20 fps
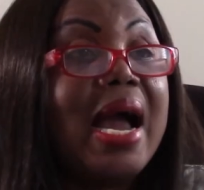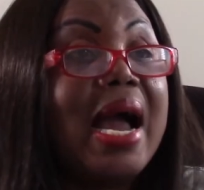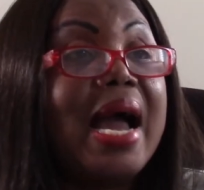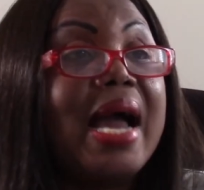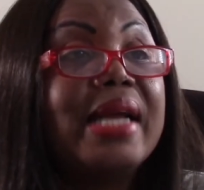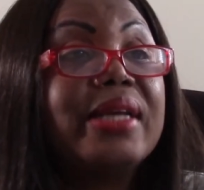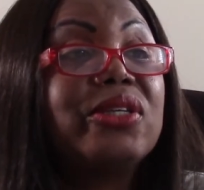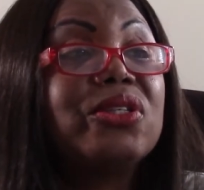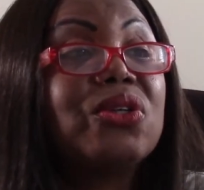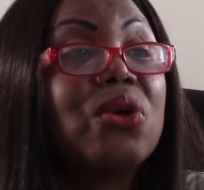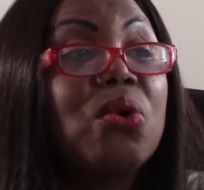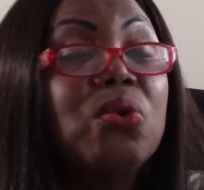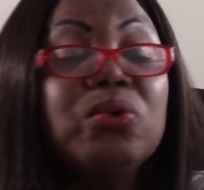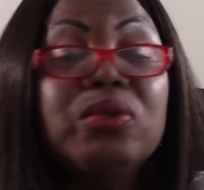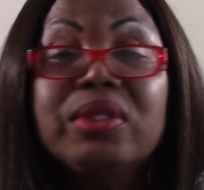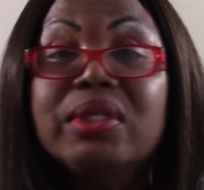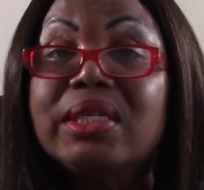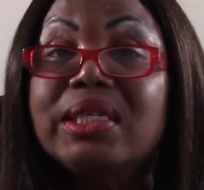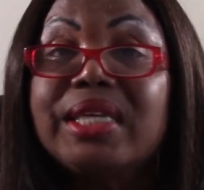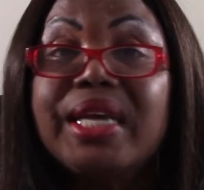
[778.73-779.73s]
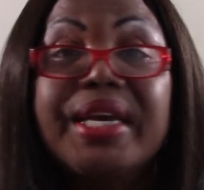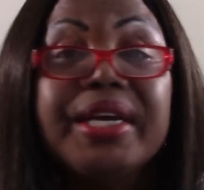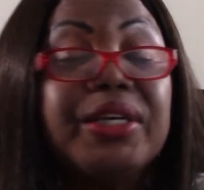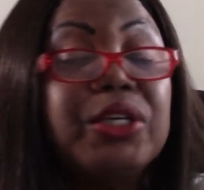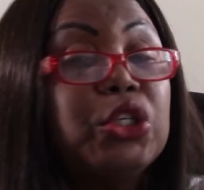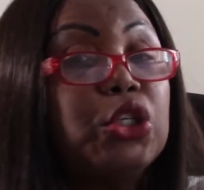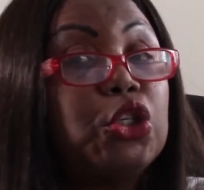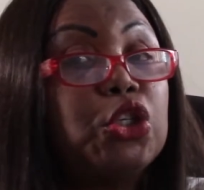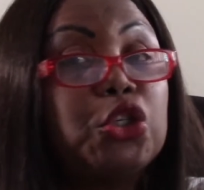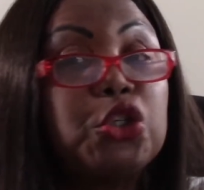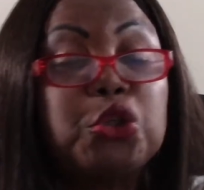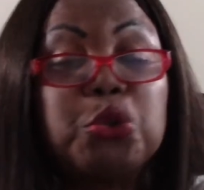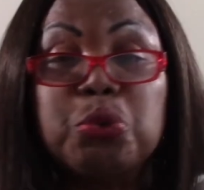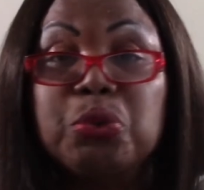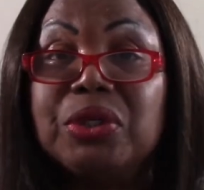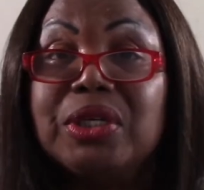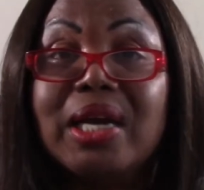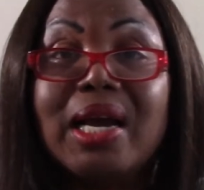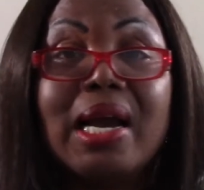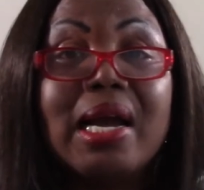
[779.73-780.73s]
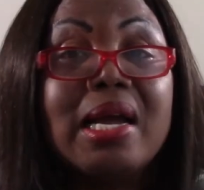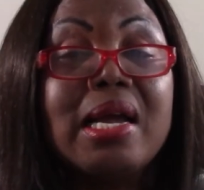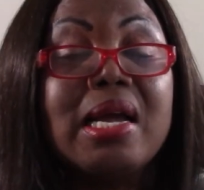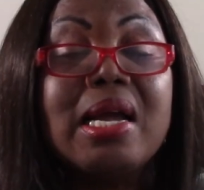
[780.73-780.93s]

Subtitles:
I don't take sugar.